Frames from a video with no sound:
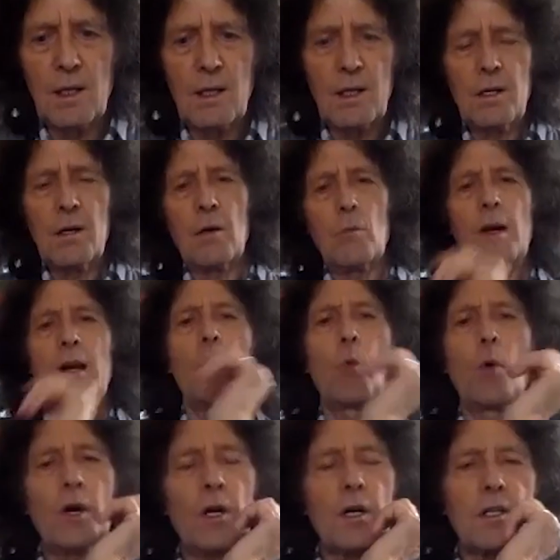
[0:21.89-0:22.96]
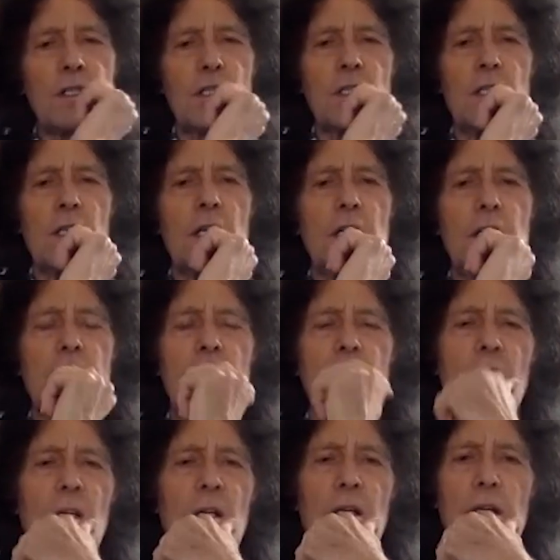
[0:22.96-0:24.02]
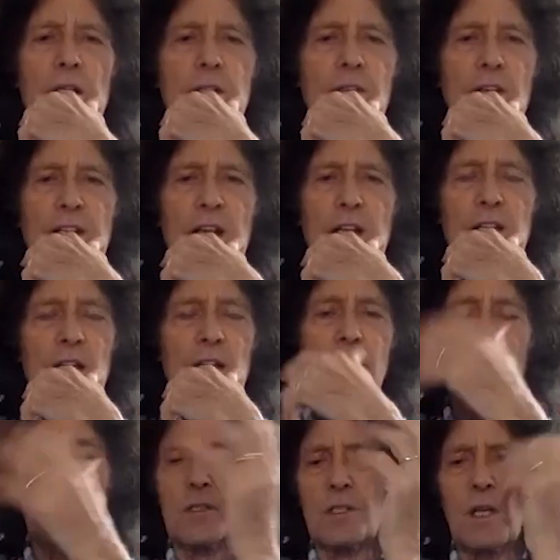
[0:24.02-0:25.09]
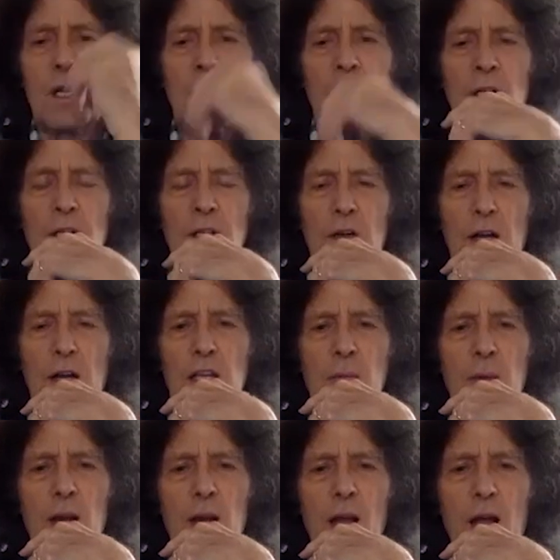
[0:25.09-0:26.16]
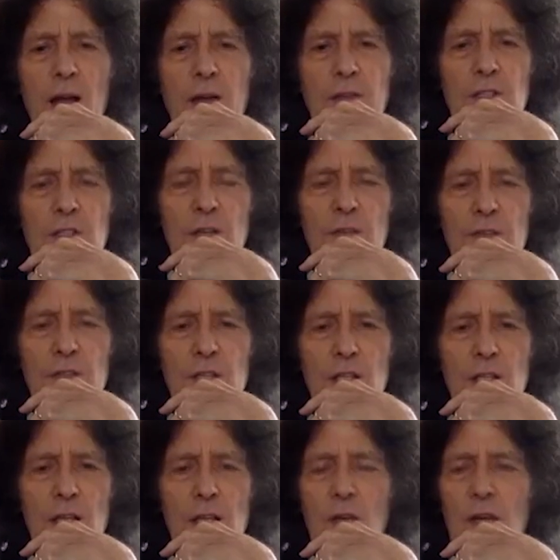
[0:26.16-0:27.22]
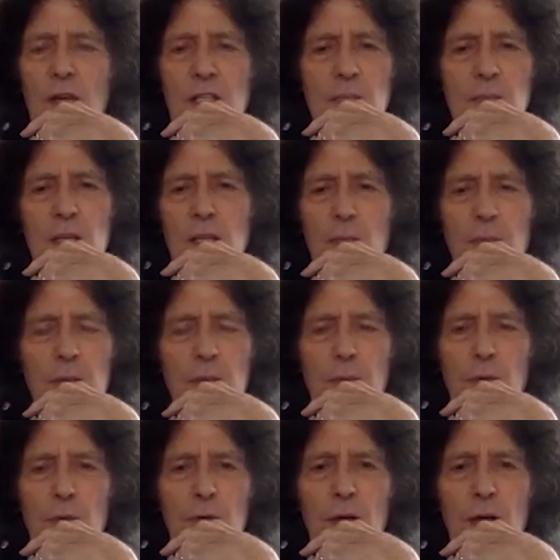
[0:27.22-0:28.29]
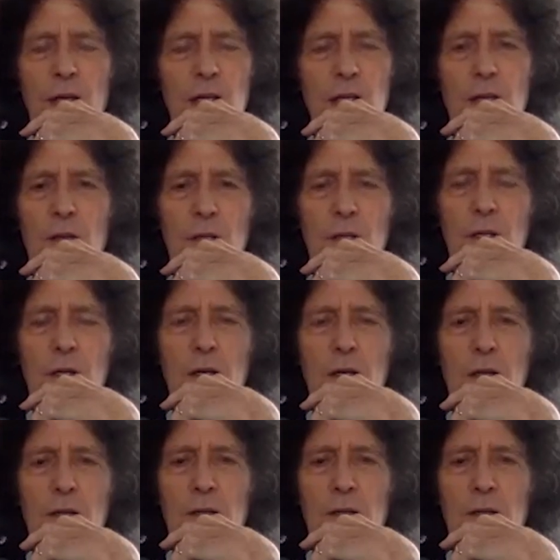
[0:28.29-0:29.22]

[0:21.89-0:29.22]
you know when it works it, it's uh, it's fantastic and of course the great thing about live stuff is that, that you get to meet the people who like you, you know,